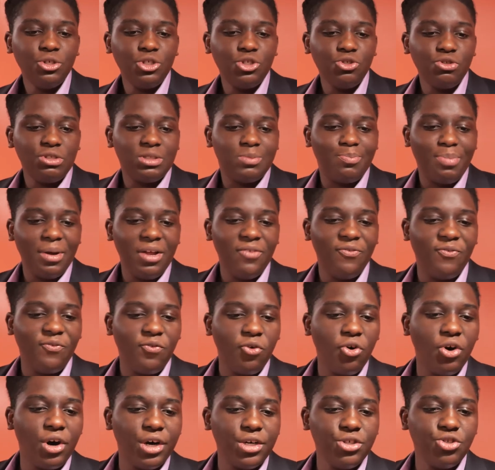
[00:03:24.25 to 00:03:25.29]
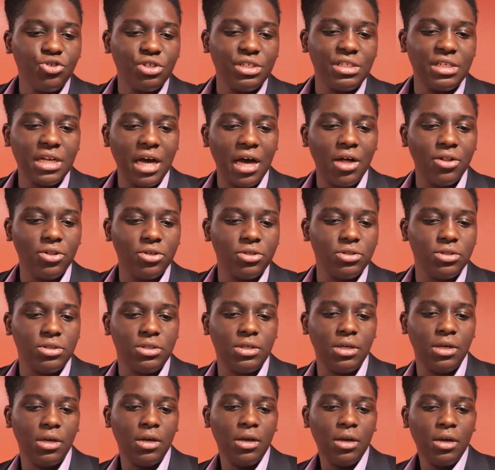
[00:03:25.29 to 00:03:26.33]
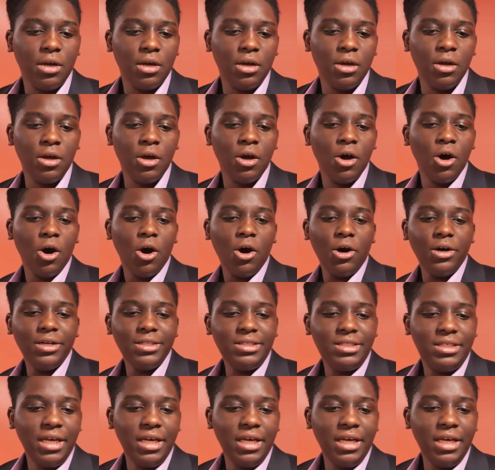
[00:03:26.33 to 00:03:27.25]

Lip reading: would you spend $400 on